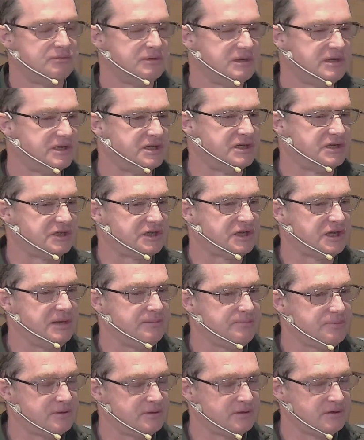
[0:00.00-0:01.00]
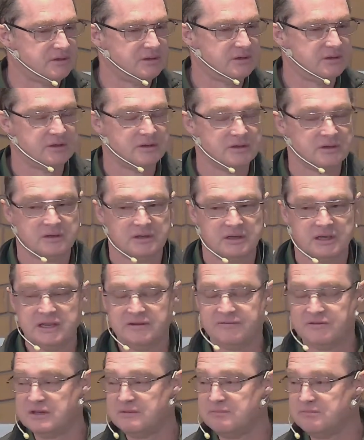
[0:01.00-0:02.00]
I think we need to keep,
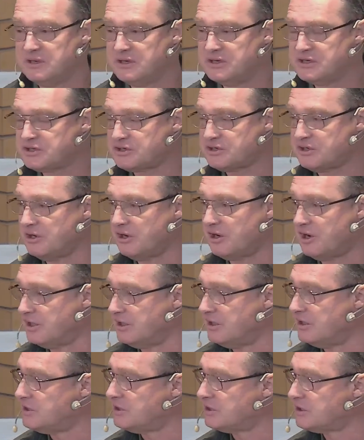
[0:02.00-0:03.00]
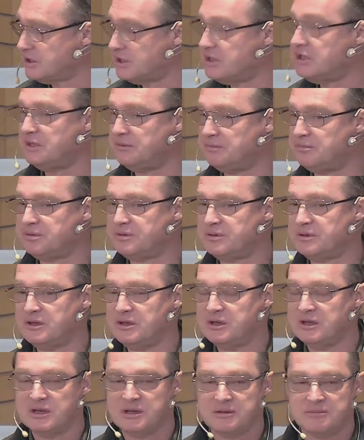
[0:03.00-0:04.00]
even in ministry, I need to keep
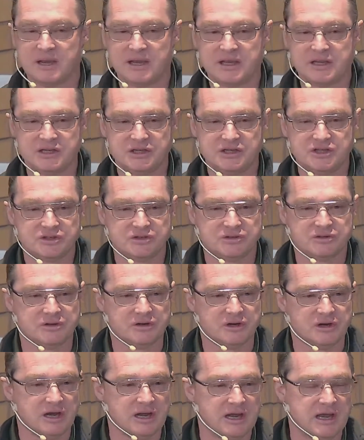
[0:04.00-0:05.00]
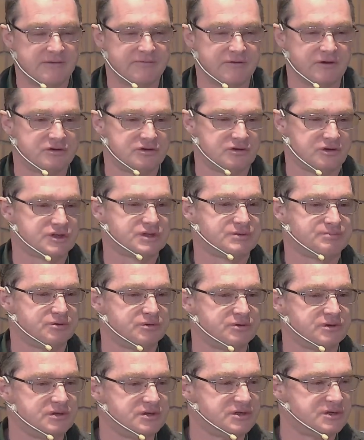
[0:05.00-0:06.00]
making sure I have a
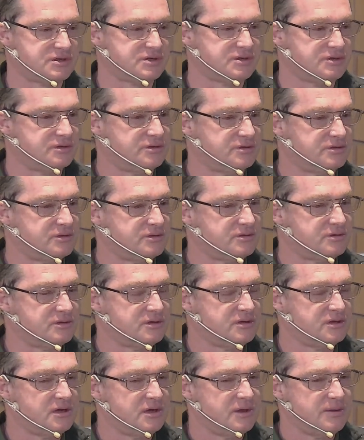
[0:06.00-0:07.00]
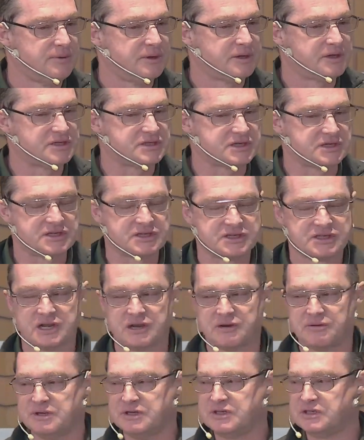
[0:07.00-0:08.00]
gospel concern because
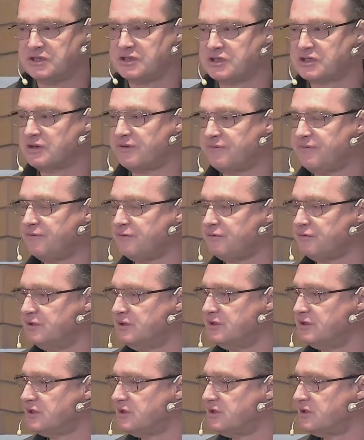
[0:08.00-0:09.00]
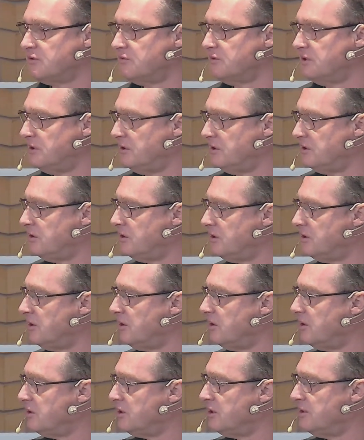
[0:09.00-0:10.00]
it's so easy just to fall into
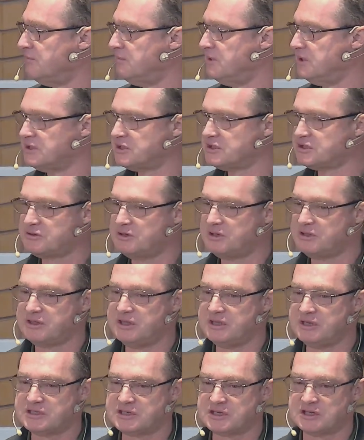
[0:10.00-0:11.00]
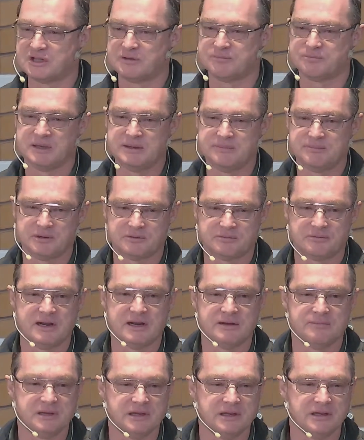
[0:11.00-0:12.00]
doing the ministry things that the
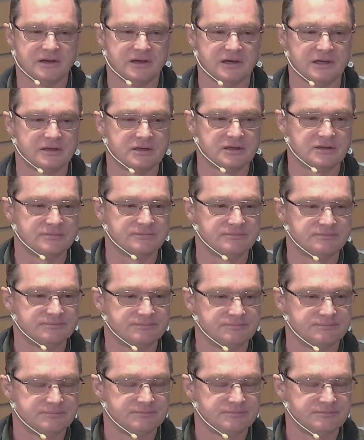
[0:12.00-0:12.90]
people around me like.